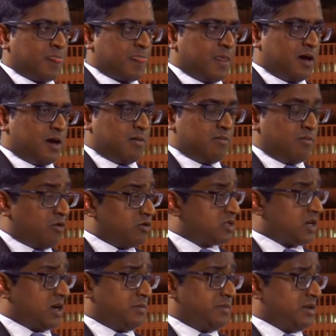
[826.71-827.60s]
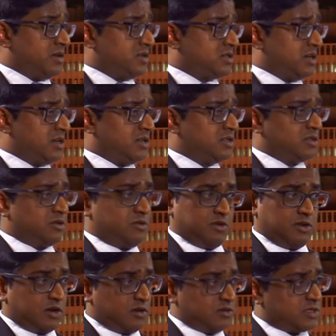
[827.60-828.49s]
Most IP attorneys,
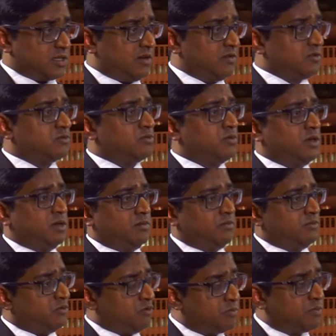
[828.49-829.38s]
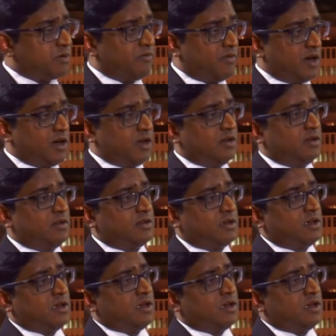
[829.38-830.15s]
including ourselves, we do provide